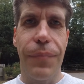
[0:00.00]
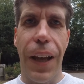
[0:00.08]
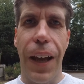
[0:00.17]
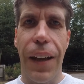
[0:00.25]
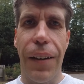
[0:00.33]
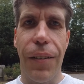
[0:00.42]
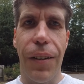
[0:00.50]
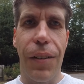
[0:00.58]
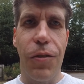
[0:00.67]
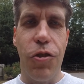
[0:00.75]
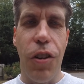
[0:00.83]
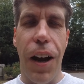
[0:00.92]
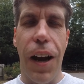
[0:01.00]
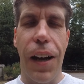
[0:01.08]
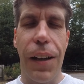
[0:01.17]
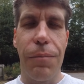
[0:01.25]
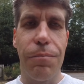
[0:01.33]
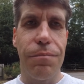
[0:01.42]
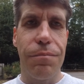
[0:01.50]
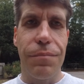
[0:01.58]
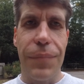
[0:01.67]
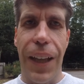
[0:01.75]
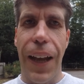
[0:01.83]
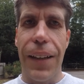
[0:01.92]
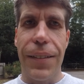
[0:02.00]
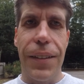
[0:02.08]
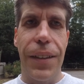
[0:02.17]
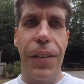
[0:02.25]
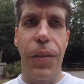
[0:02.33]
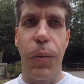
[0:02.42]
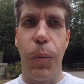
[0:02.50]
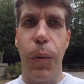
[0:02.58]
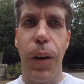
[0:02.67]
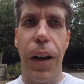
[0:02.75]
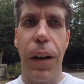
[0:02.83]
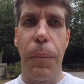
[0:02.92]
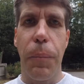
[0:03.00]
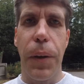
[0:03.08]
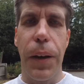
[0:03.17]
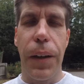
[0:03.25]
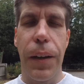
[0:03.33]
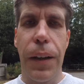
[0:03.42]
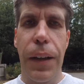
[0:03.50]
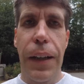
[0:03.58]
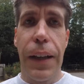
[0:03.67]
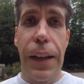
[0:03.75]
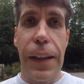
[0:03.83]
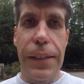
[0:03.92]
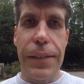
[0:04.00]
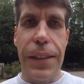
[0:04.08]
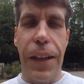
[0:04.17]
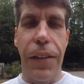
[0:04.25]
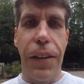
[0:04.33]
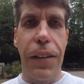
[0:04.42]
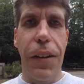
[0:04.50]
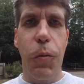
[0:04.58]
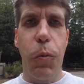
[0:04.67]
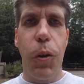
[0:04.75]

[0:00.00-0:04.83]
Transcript: I don't know, dried gasket or what, but it's down in there.